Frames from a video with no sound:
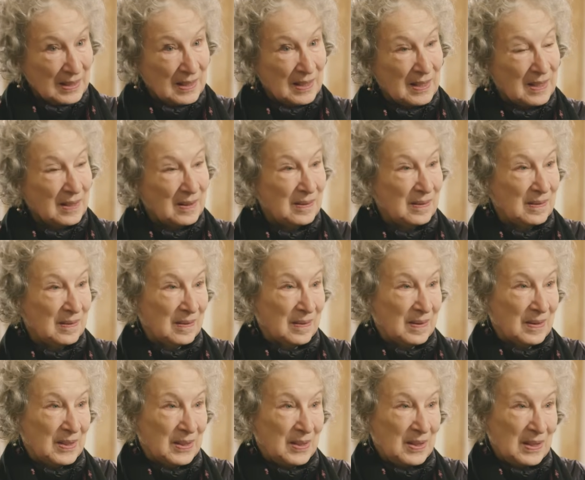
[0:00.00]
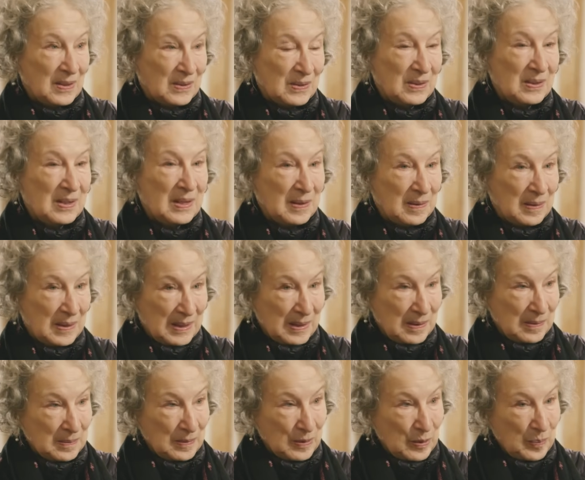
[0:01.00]
that isn't in
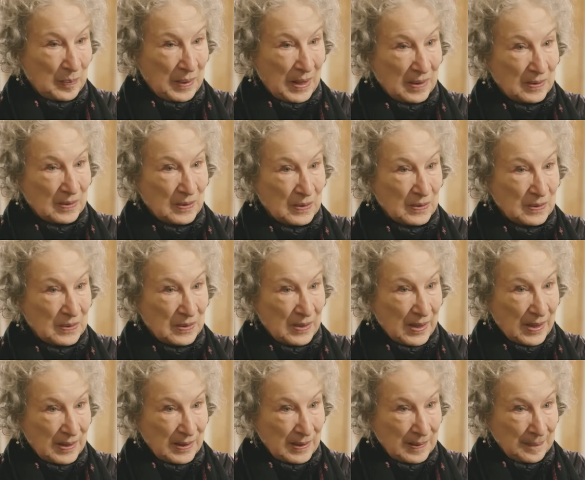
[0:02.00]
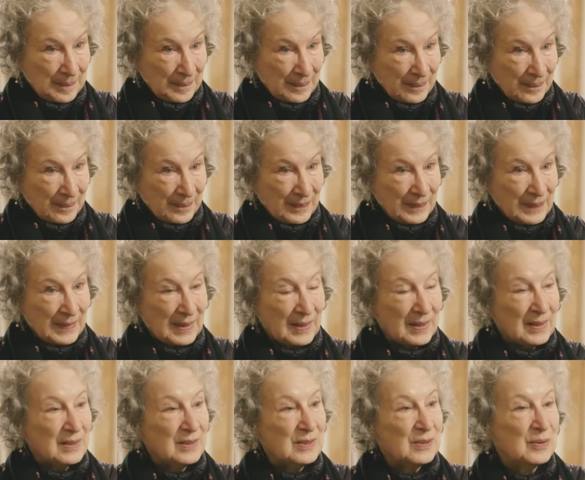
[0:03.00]
the commander's study.
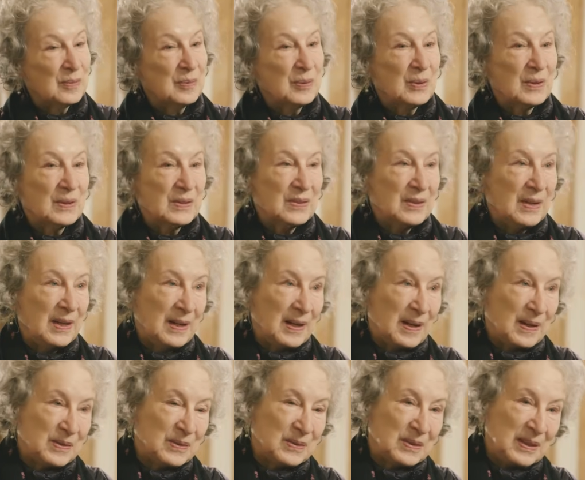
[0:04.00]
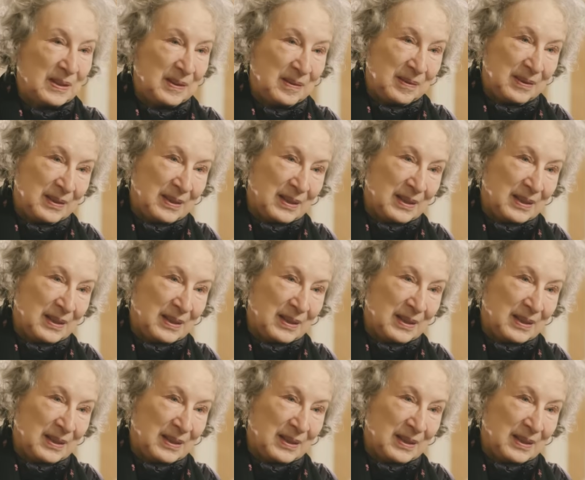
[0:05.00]
So of course I asked the